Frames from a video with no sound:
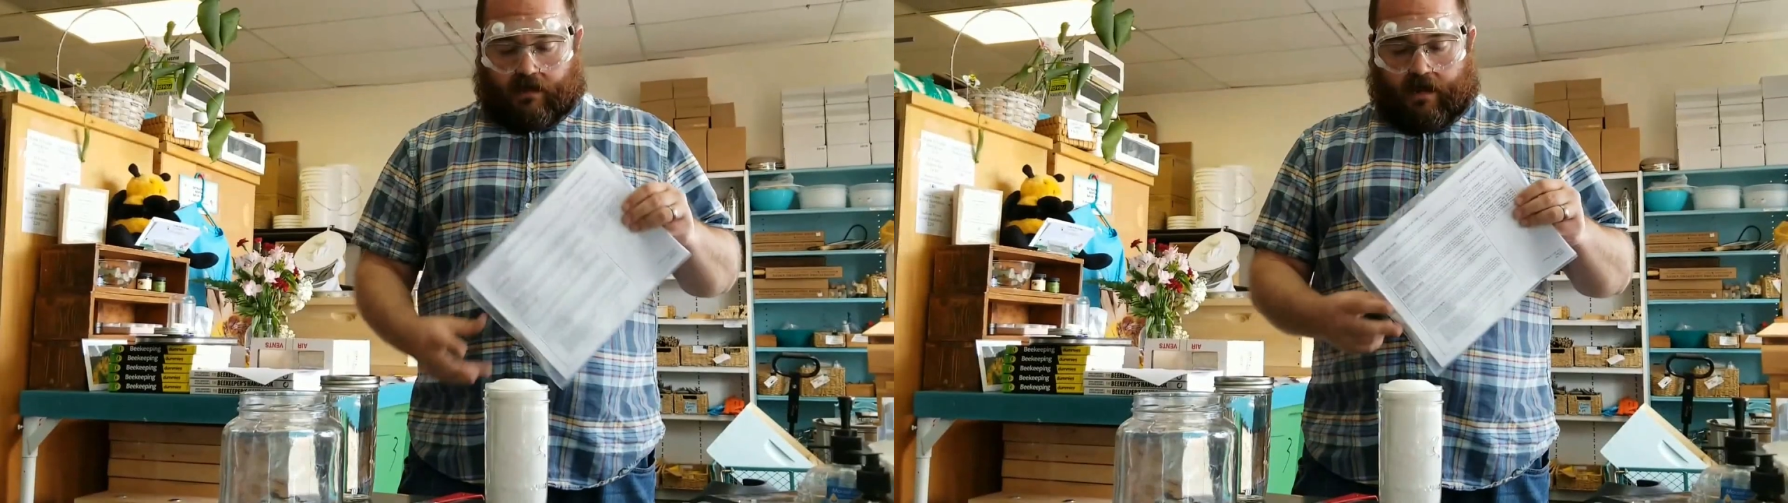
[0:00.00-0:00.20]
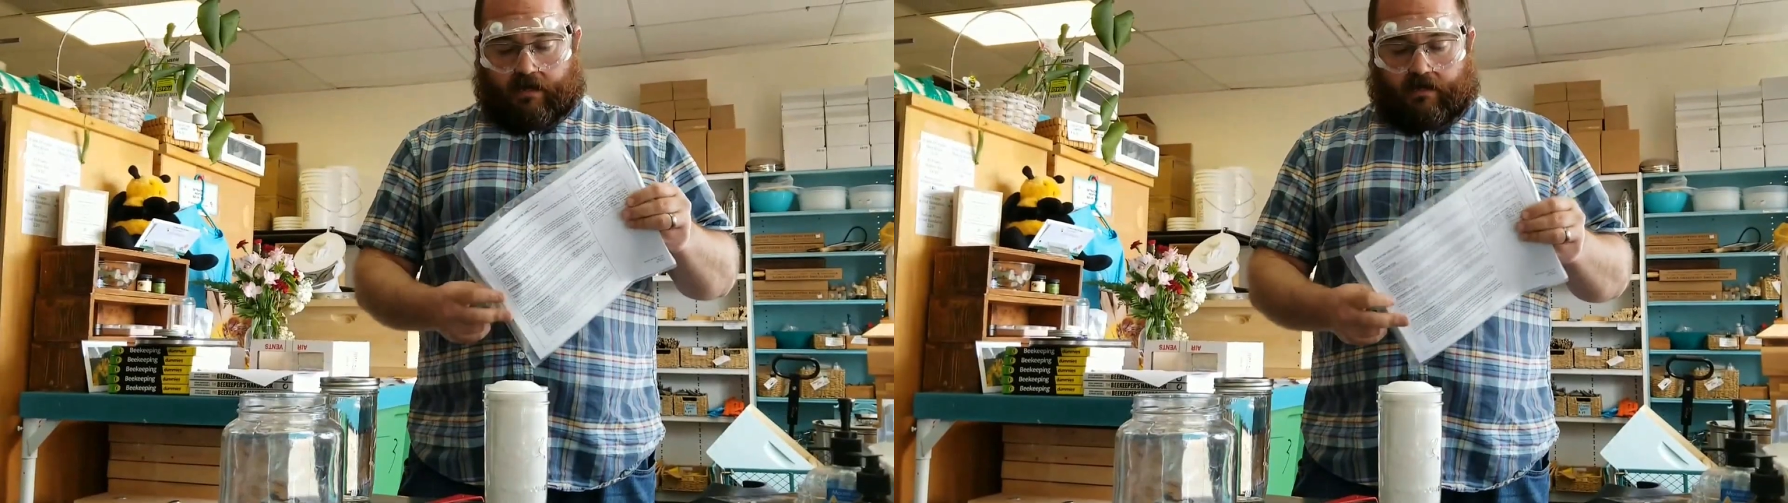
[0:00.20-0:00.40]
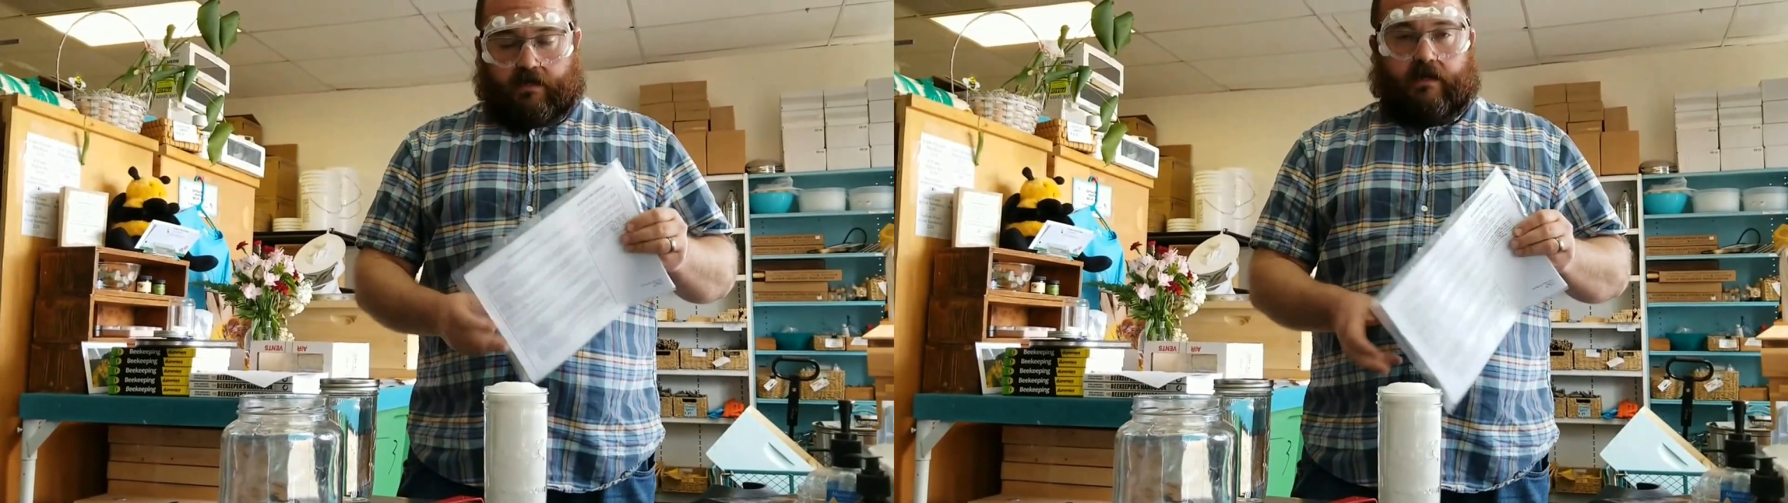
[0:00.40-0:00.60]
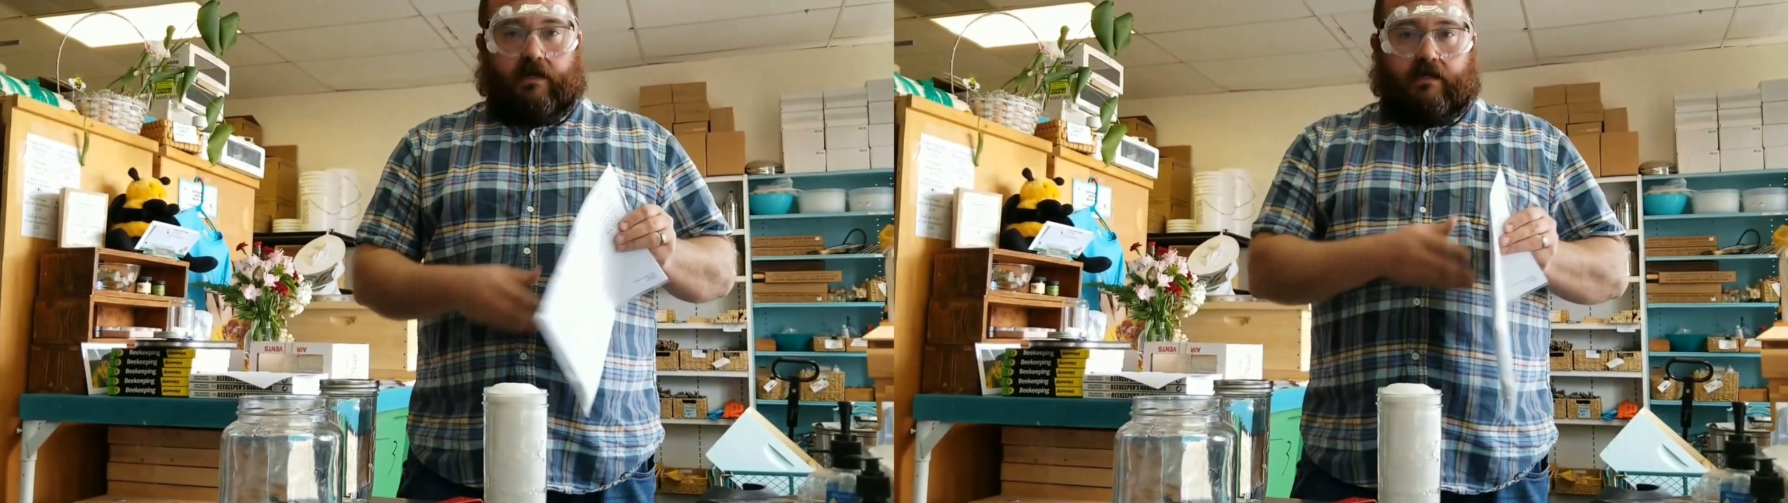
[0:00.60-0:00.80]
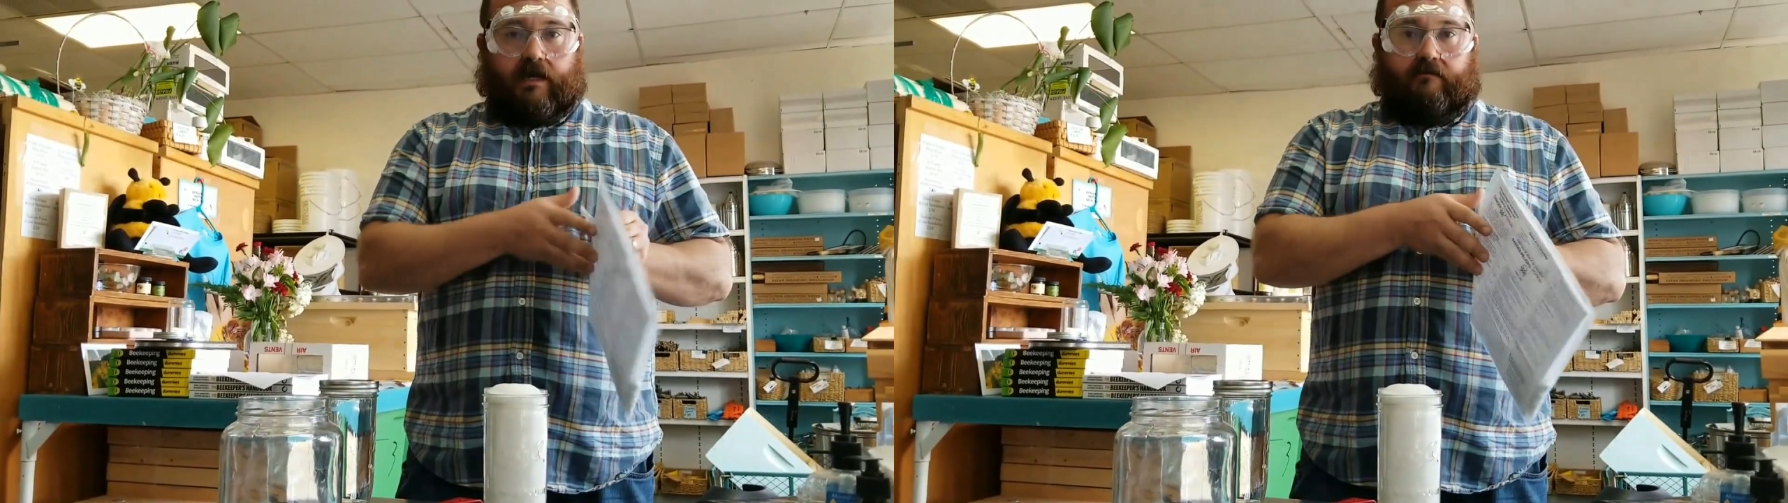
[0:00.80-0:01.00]
Hi,
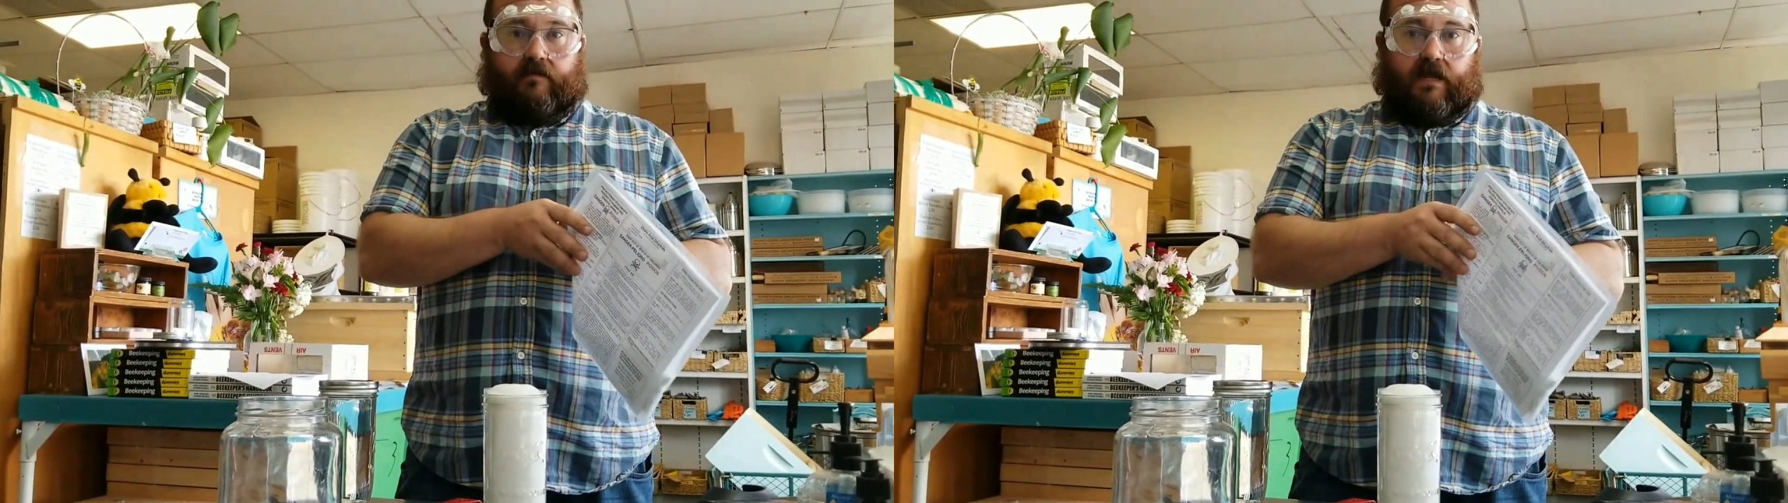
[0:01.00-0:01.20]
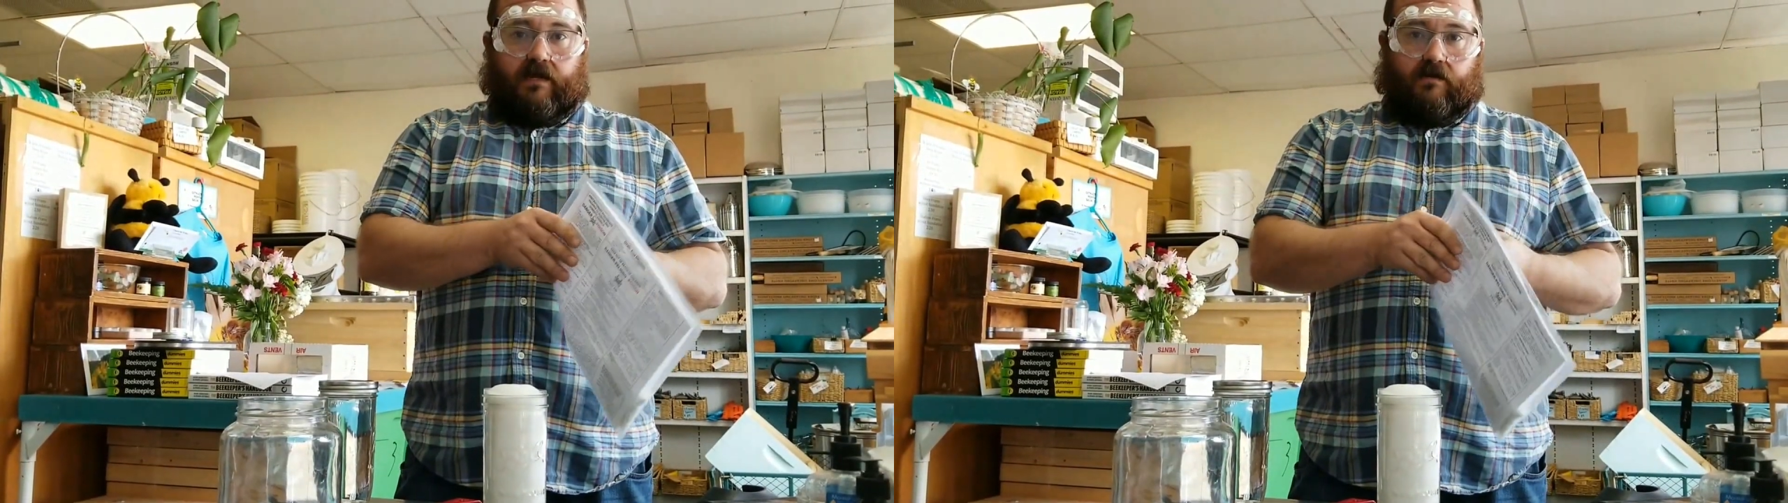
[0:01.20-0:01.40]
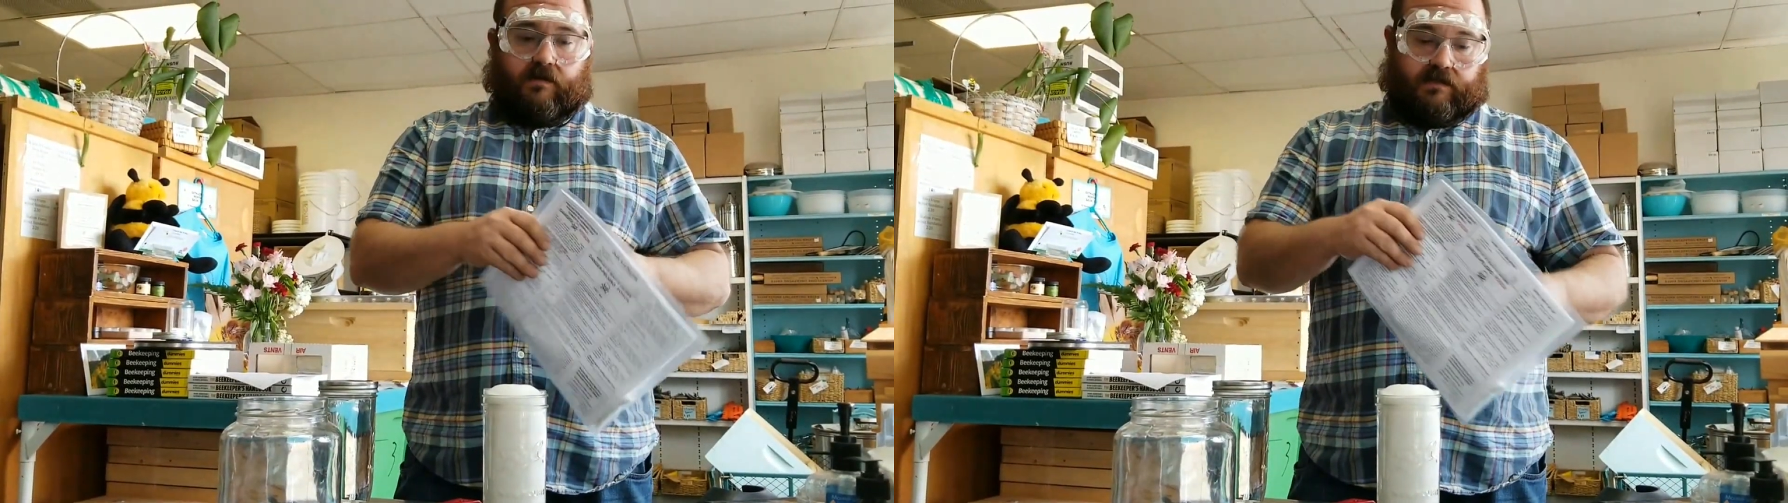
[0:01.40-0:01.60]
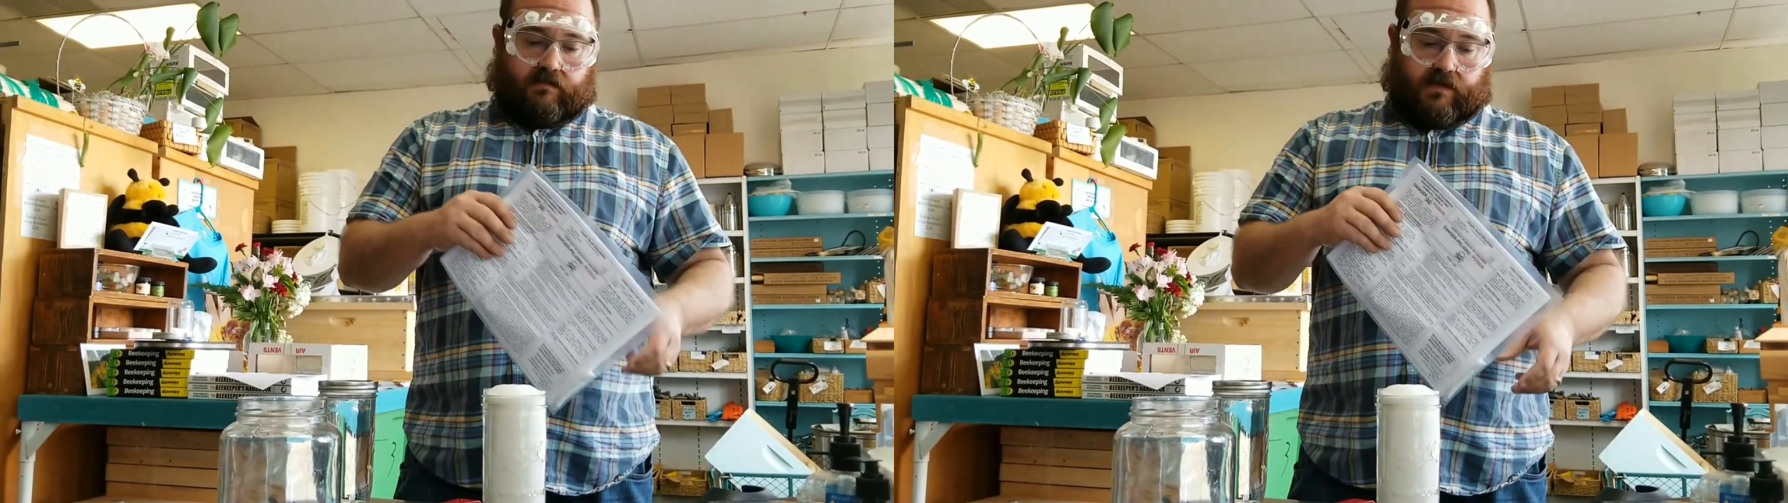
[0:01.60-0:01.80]
uh, David Baker with To